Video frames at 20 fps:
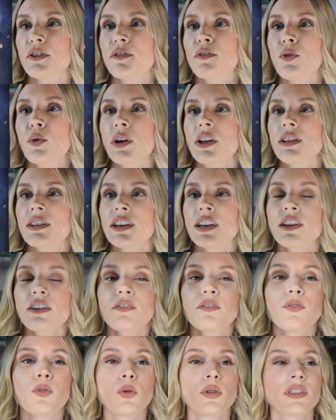foiling
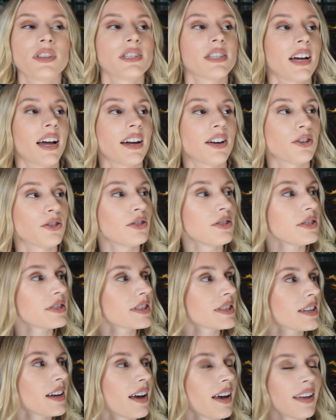for the
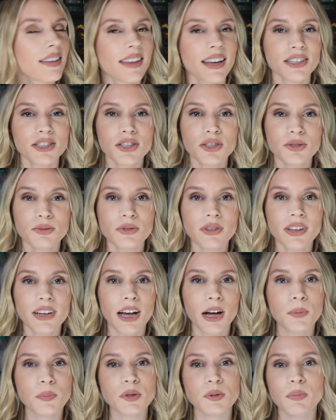titles. That just really
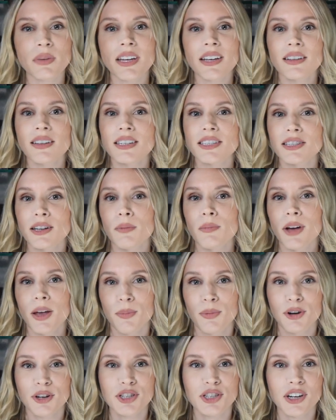helps me, at least on my
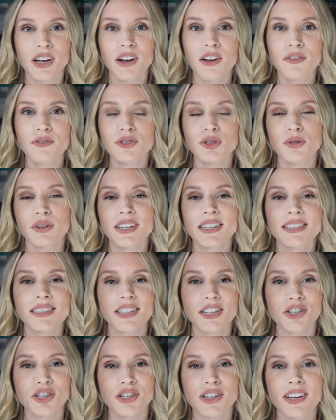bookshelf,
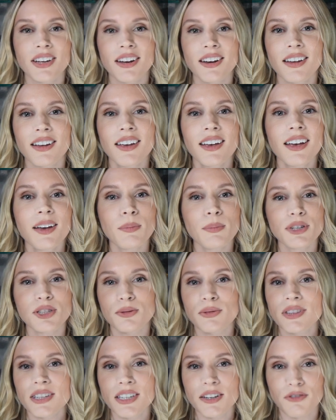transition
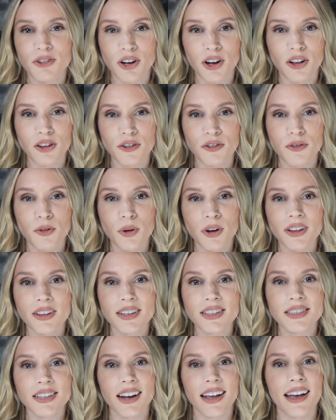between the different color
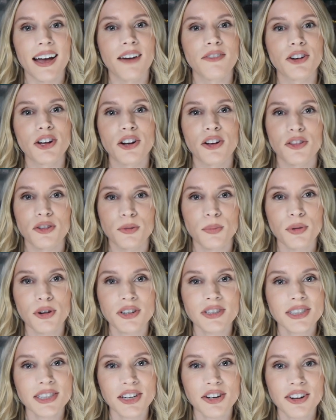foilings that I have on other book
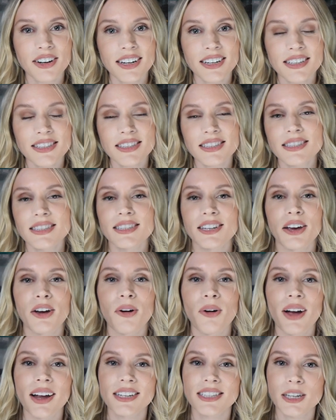series. So
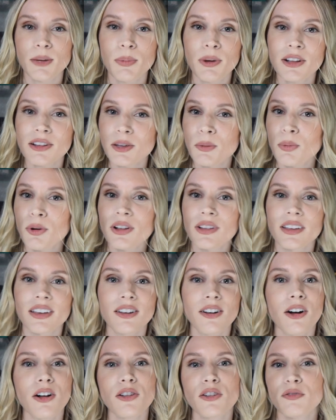I typically put like
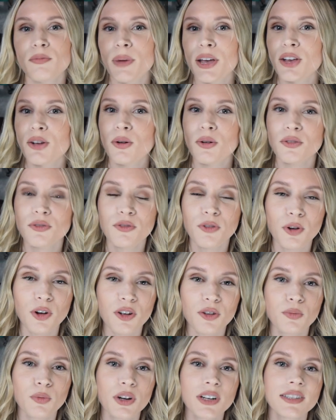all of my gold
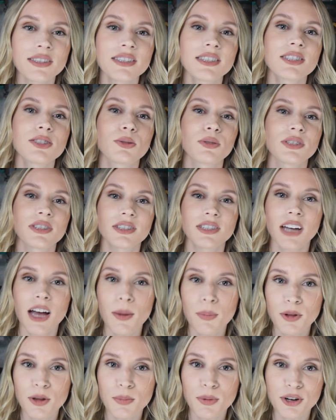foiled ones towards the
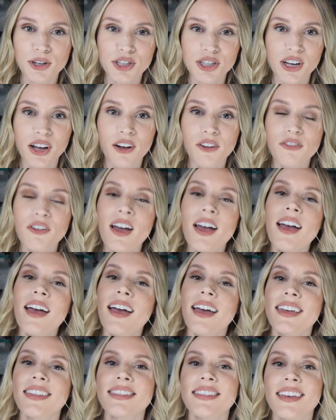top of the bookshelf
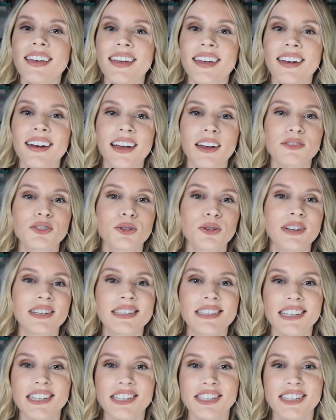and then I've
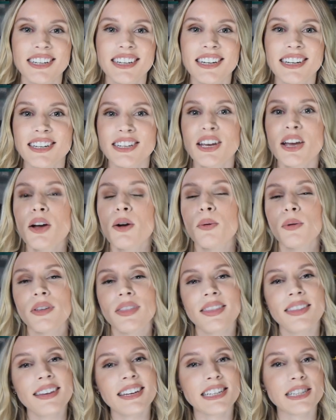transitioned
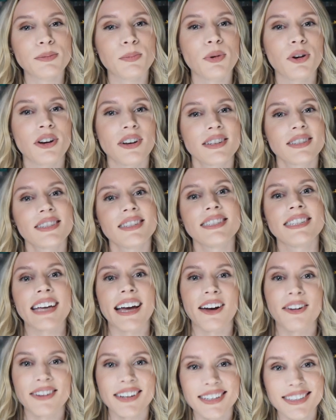with these books
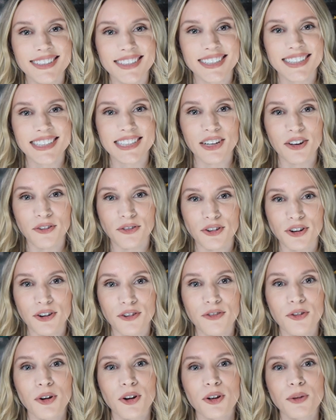down into silver
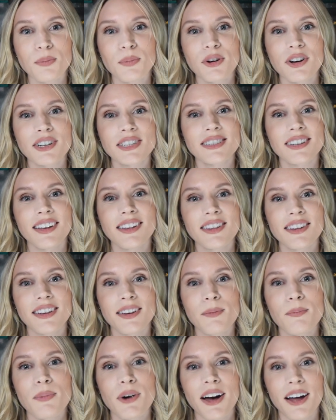foiled books on
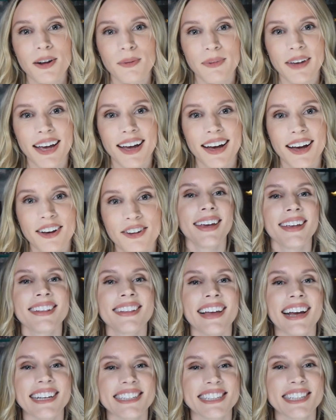the bottom half. And
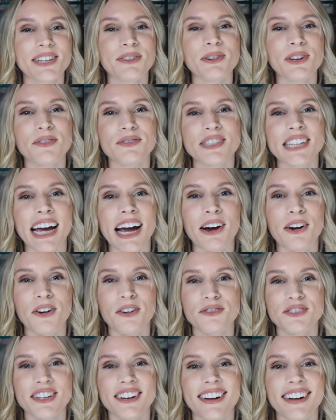lastly, we have Tower
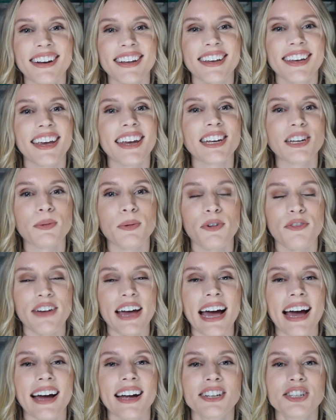of Dawn and Kingdom of
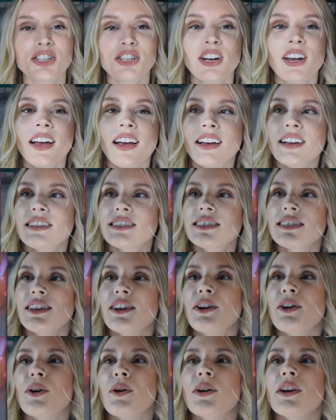Ash.
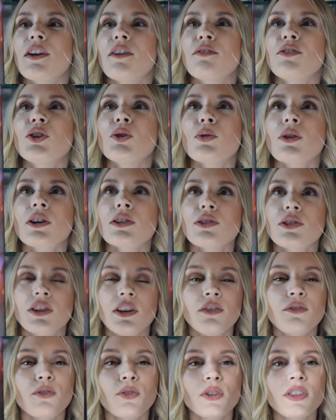So if you are
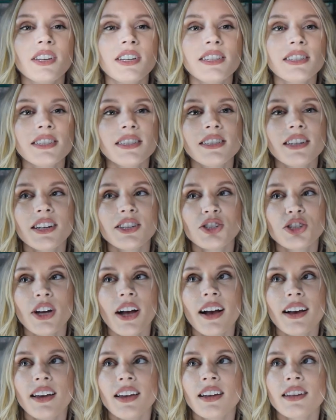looking for these dust
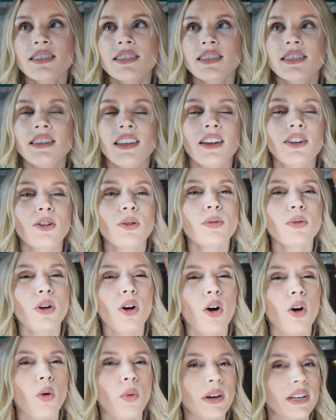jackets, they don't
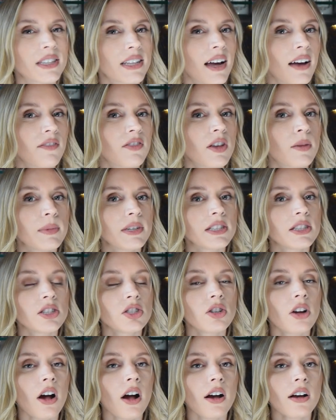always have them in
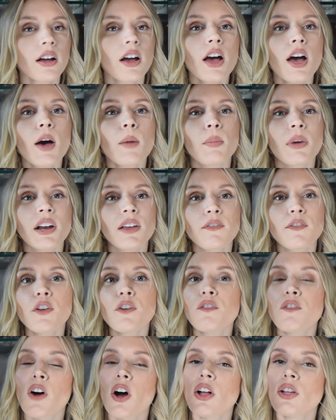stock, but if you
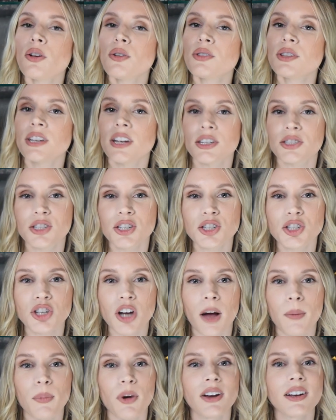follow the Dusty
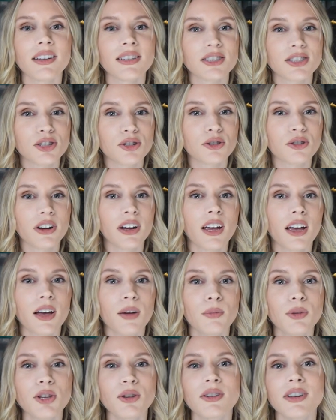Shop on
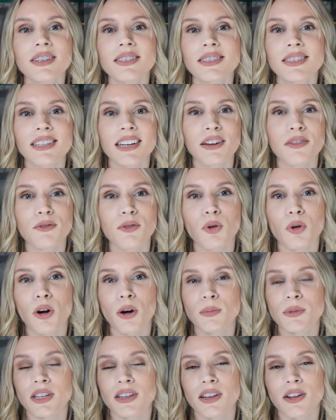Instagram, you can stay
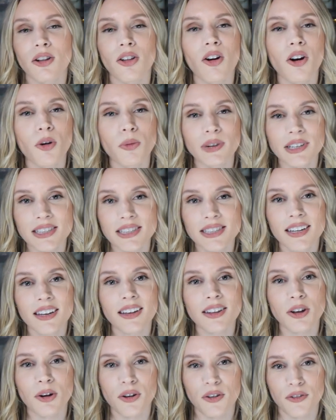informed and they'll always
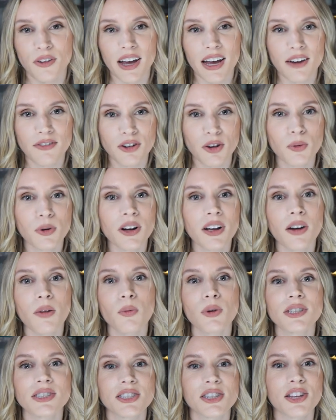notify everyone
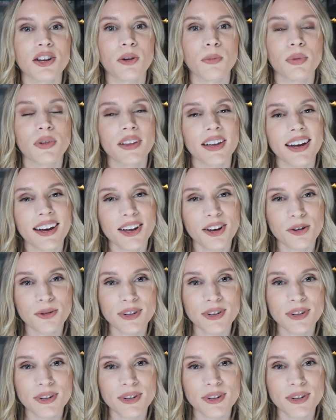once they're planning a